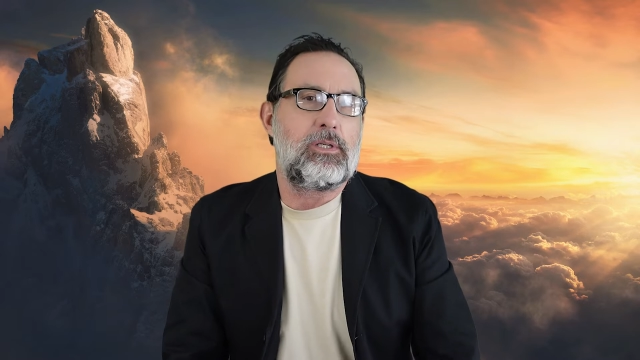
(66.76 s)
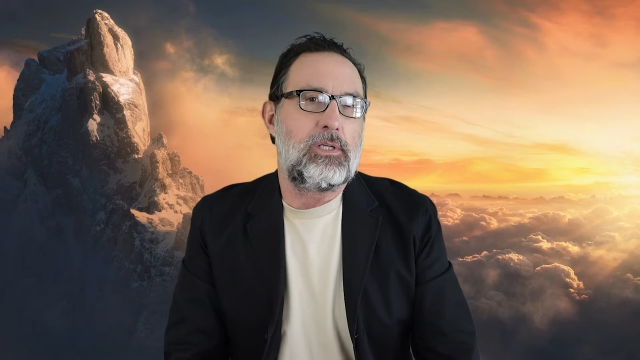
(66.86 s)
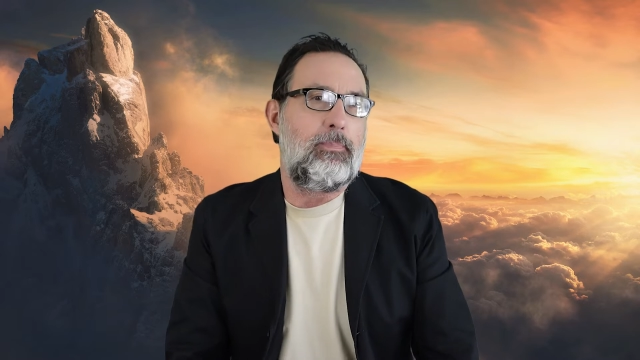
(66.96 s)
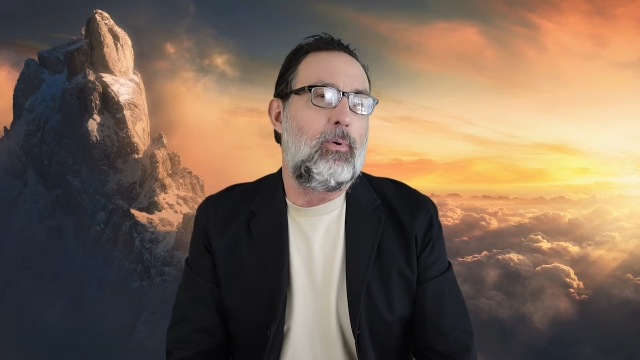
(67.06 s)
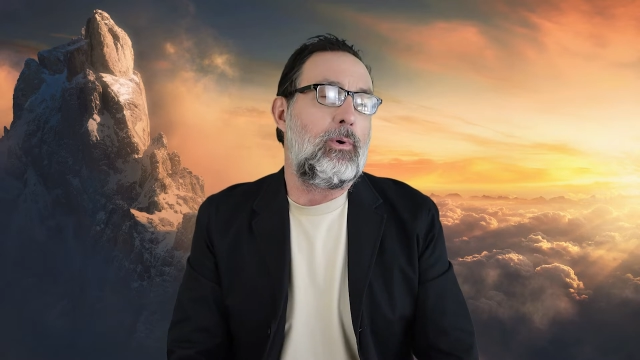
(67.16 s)

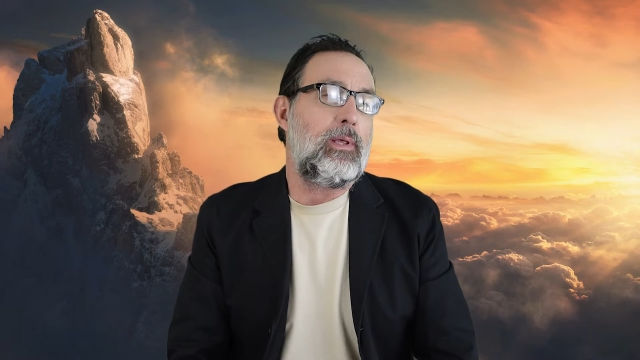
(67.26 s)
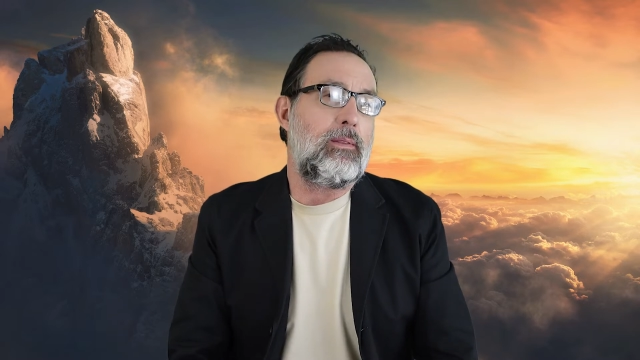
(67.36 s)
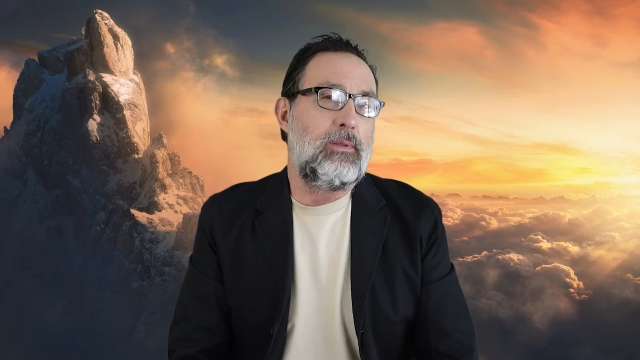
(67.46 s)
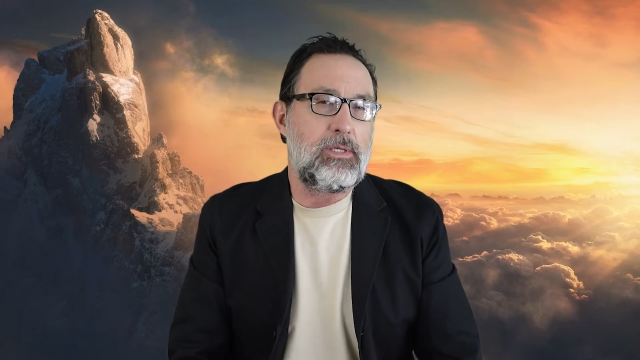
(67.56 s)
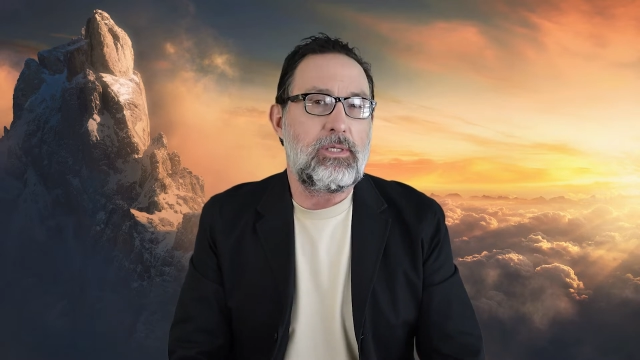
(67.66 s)

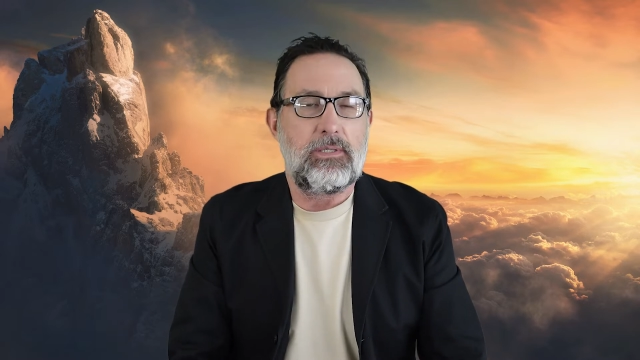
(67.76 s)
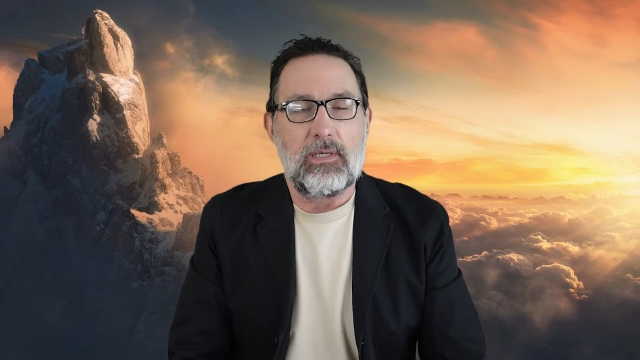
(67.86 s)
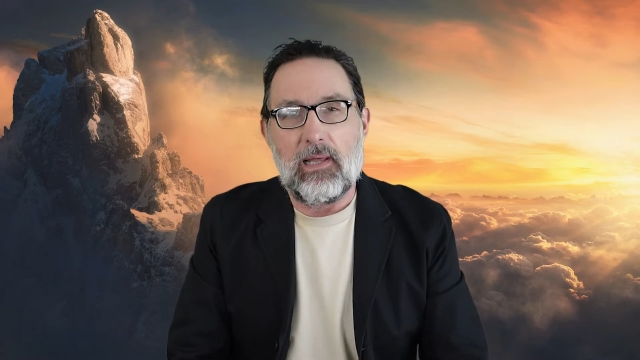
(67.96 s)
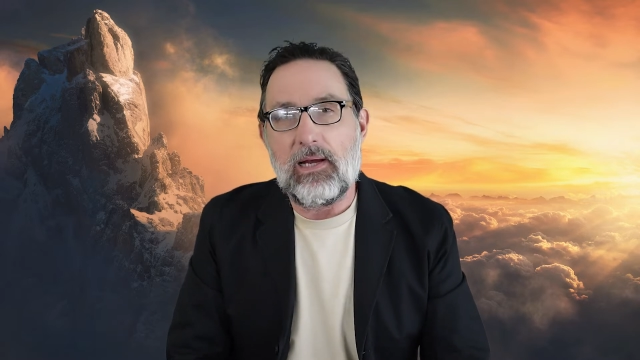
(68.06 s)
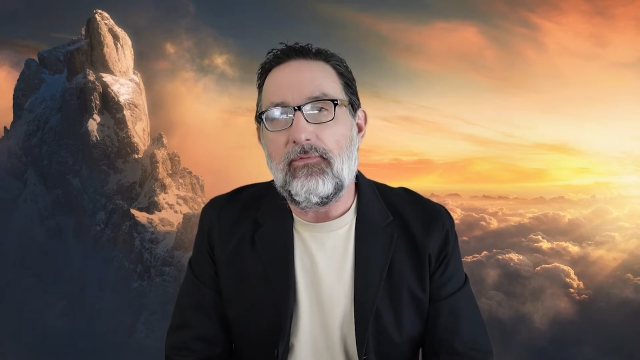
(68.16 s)
supporting this
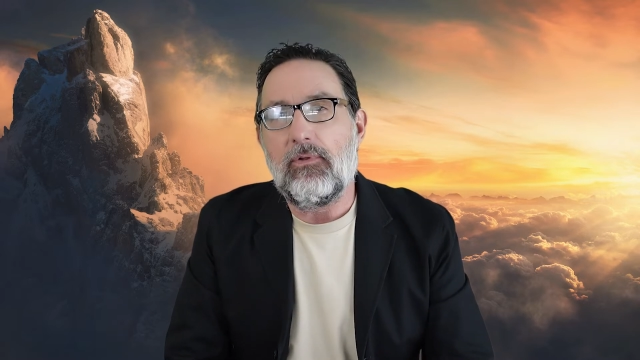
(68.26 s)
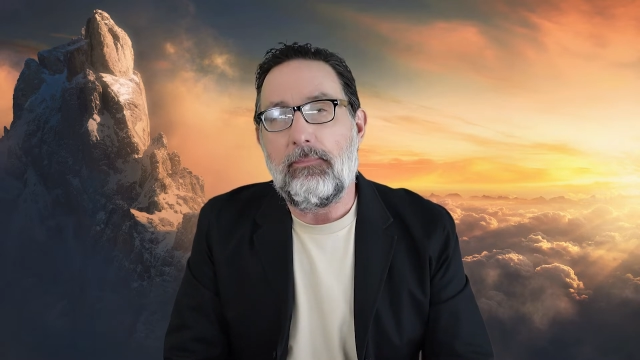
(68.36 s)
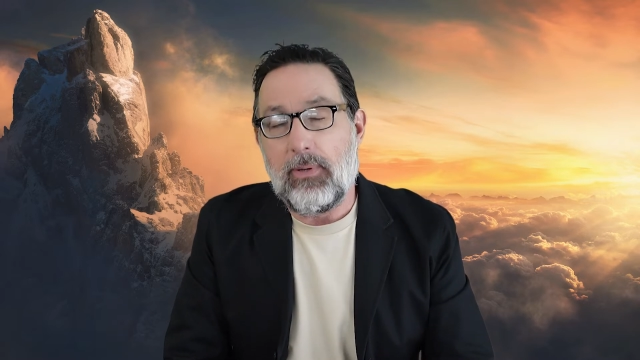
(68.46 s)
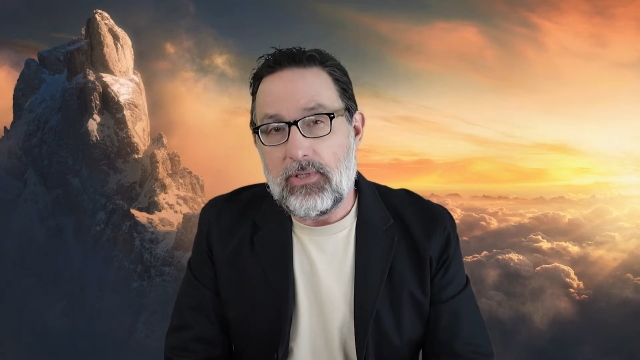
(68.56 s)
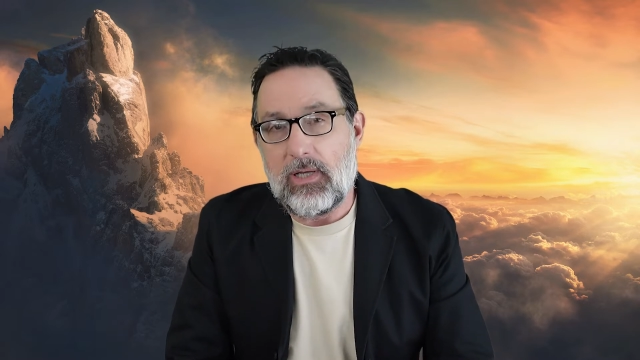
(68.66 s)
delightful
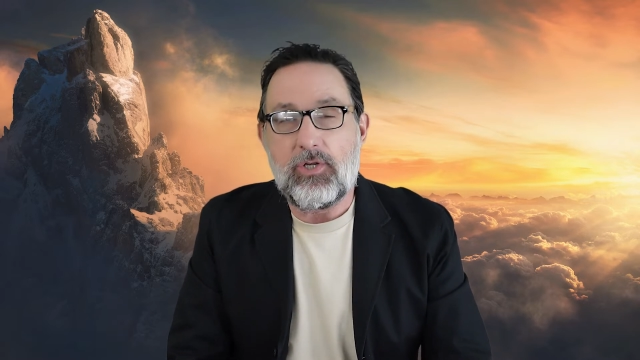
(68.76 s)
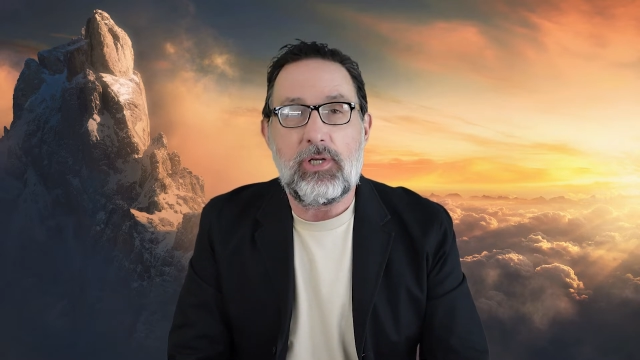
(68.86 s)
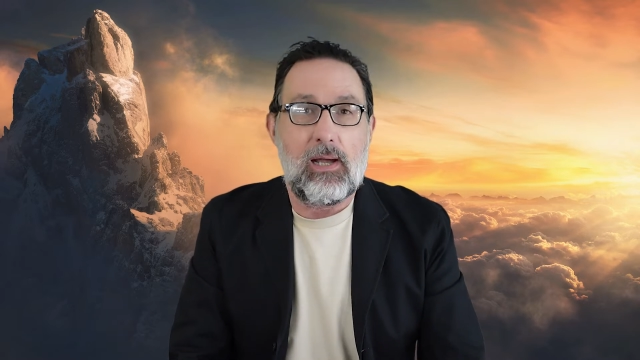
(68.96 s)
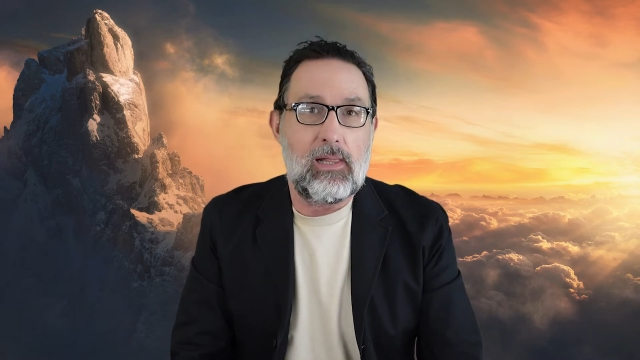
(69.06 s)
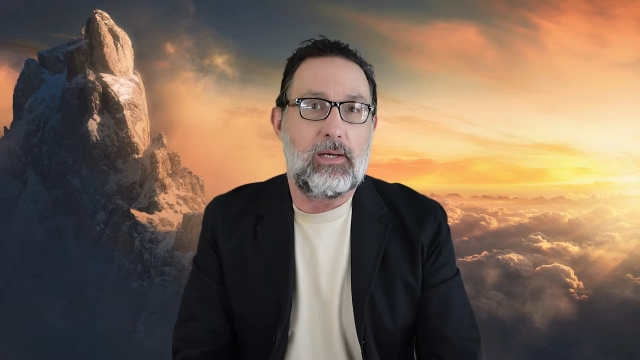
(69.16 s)

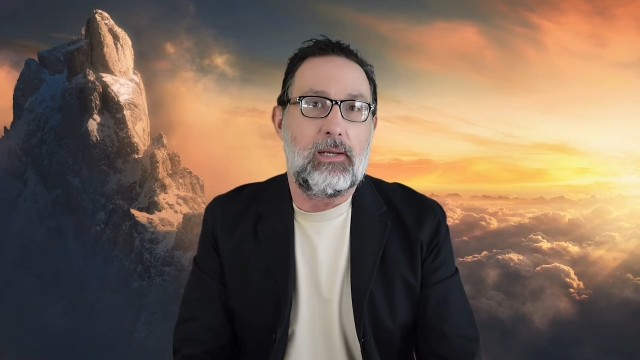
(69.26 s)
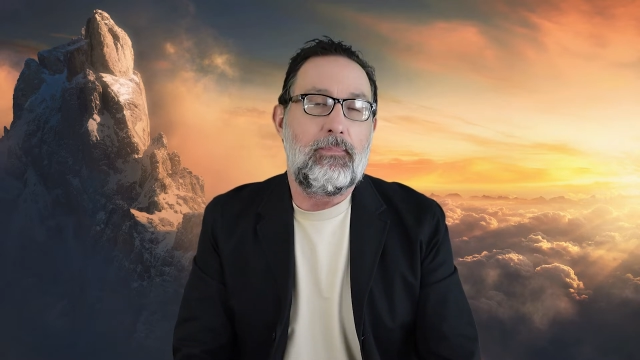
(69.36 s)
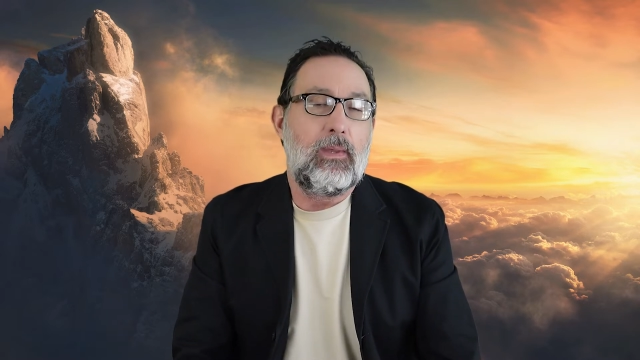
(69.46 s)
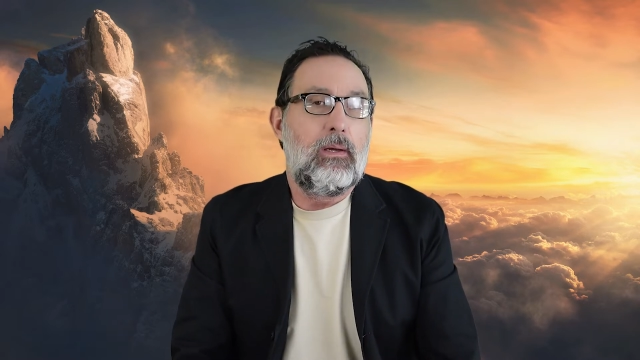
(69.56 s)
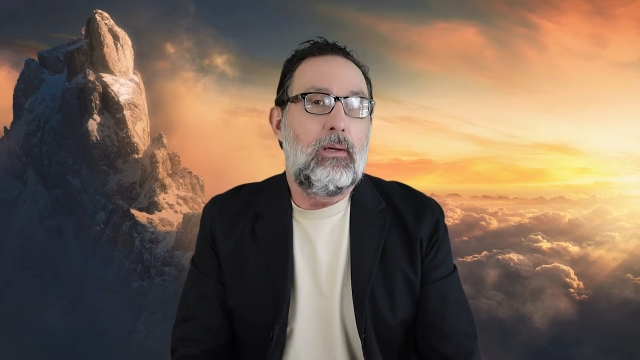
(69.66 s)
potentiality.